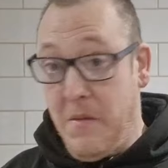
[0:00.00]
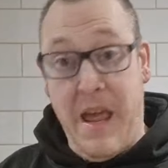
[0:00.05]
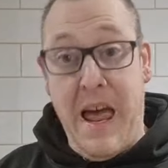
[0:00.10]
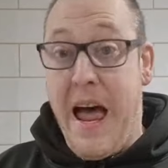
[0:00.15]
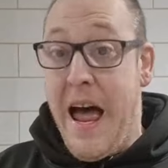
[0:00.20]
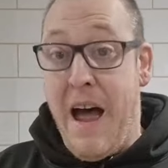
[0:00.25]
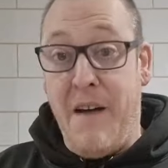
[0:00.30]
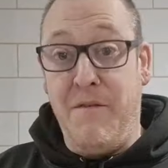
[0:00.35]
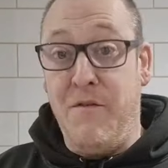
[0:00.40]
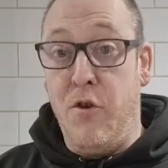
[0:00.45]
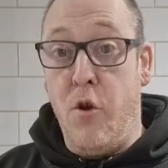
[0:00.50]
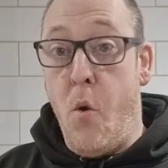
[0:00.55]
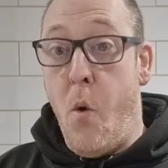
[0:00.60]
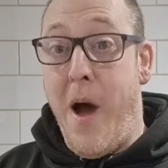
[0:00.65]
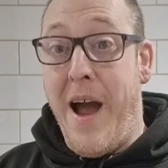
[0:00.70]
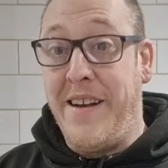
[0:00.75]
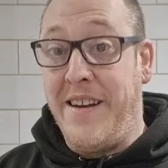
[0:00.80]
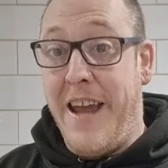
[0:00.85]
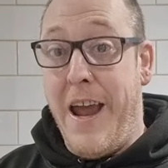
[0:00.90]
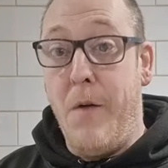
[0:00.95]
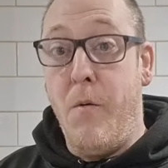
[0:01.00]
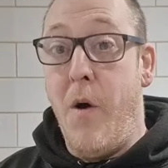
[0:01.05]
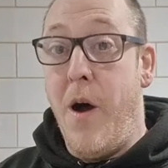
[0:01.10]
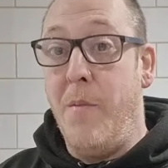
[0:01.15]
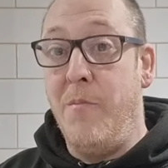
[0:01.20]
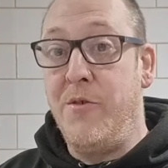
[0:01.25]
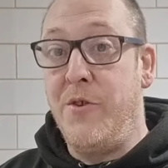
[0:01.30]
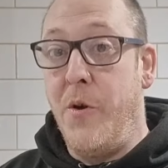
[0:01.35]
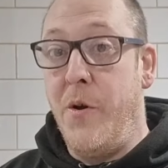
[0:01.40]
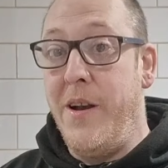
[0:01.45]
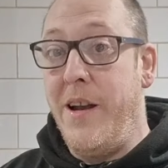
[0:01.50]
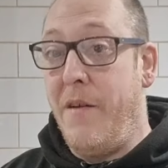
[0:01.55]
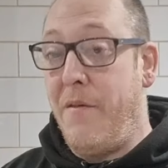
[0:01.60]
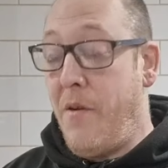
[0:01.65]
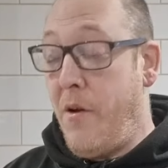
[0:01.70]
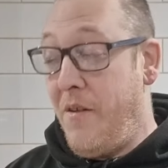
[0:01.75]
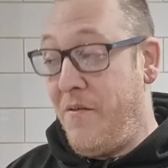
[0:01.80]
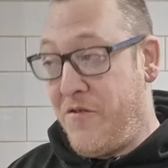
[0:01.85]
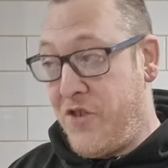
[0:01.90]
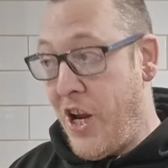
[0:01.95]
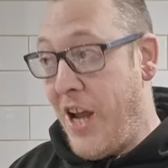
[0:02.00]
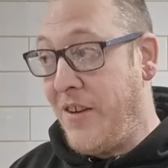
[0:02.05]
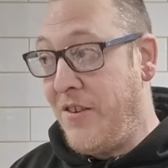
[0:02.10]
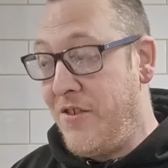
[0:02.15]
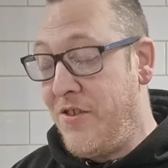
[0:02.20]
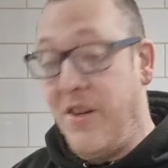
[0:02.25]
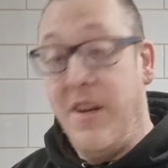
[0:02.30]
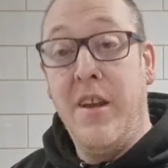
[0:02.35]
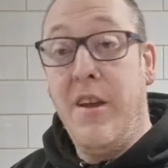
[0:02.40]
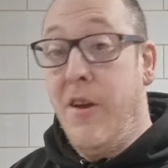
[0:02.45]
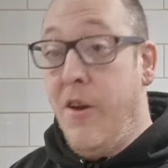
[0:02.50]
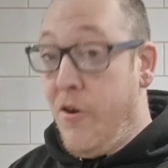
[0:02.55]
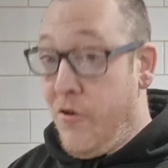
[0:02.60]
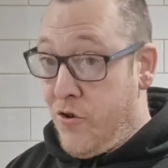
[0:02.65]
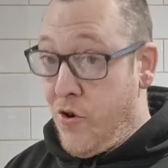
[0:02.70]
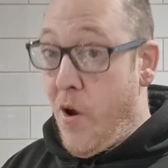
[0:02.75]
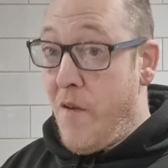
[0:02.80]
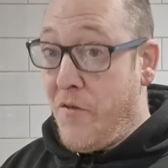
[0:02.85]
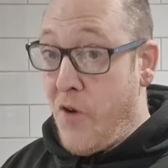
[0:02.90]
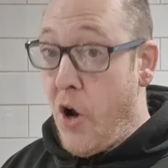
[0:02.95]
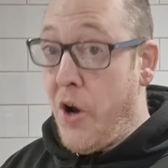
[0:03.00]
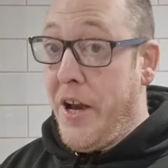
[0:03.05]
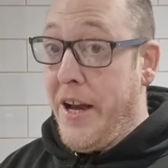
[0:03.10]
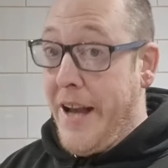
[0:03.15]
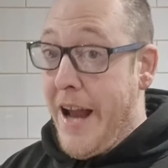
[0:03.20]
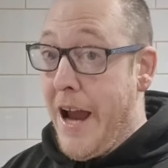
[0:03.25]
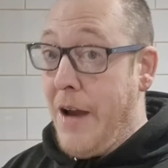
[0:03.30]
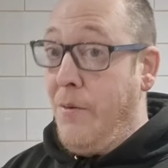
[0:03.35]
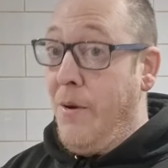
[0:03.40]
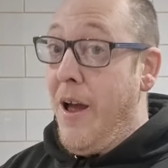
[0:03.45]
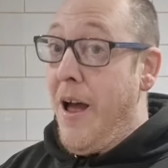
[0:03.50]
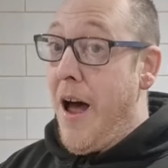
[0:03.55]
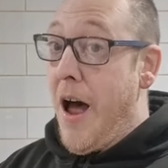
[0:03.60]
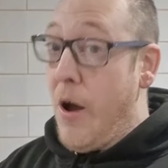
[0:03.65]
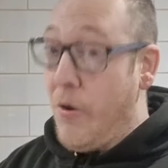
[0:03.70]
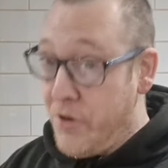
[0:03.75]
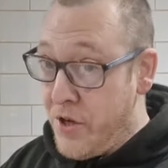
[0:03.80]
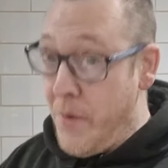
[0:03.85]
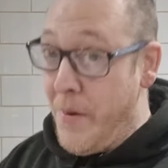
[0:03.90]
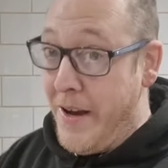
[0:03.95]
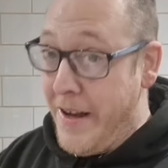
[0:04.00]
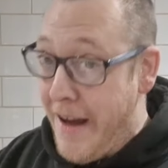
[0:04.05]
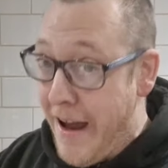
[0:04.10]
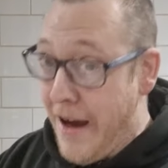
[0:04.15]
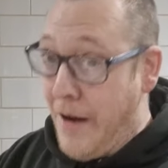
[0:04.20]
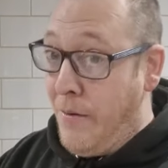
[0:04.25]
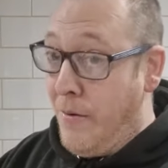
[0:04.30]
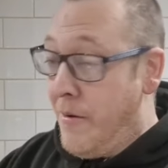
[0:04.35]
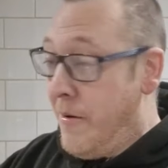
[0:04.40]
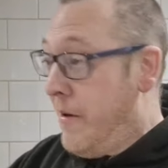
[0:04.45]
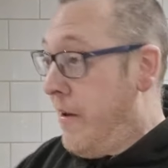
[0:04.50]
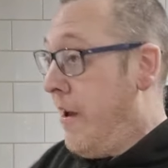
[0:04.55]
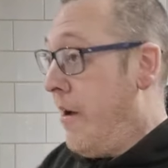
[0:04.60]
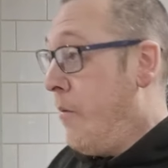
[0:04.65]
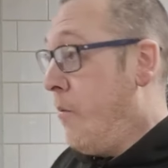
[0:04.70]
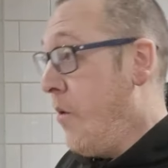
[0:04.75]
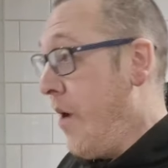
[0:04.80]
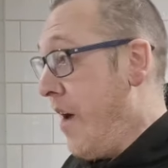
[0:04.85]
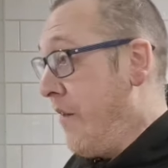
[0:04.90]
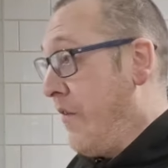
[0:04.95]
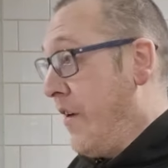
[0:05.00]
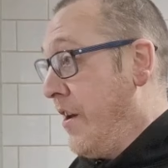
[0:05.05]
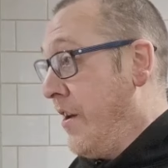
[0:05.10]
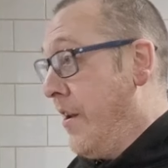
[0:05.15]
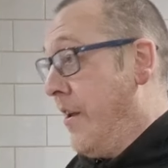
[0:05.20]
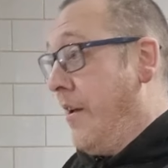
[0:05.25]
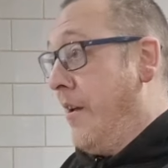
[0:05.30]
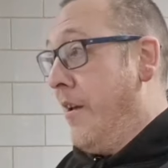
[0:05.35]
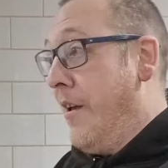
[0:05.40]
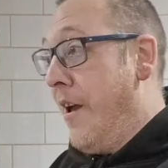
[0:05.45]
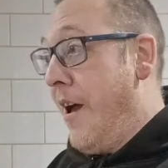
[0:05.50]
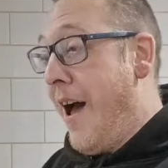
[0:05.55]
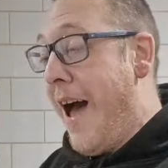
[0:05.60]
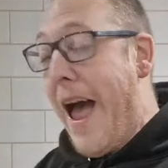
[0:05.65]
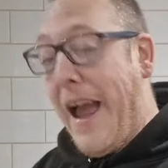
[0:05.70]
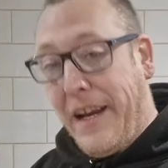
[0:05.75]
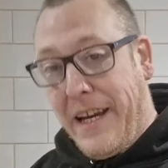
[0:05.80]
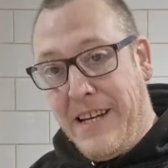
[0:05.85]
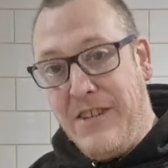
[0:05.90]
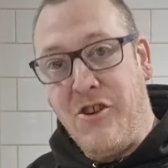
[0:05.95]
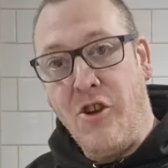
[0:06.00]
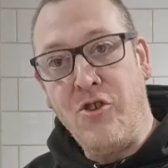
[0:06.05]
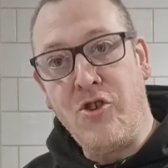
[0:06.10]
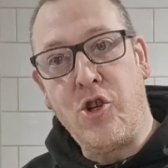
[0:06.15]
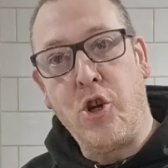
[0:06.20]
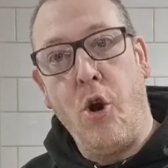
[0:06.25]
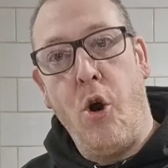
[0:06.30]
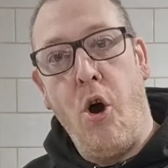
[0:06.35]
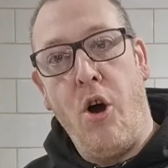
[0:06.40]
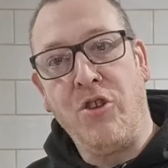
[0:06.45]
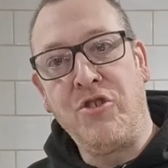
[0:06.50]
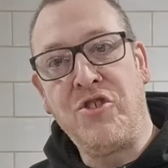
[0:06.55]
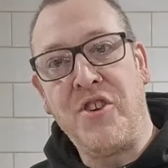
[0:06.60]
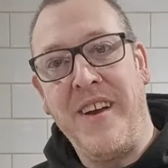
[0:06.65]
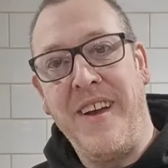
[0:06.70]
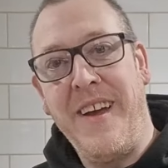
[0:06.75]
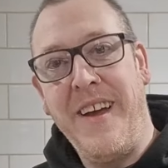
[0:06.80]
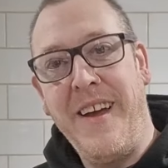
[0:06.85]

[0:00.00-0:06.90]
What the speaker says: I've no idea what I'm doing, if I have a chance. So I've got it now, I'll do it now. We're having haggis on toast.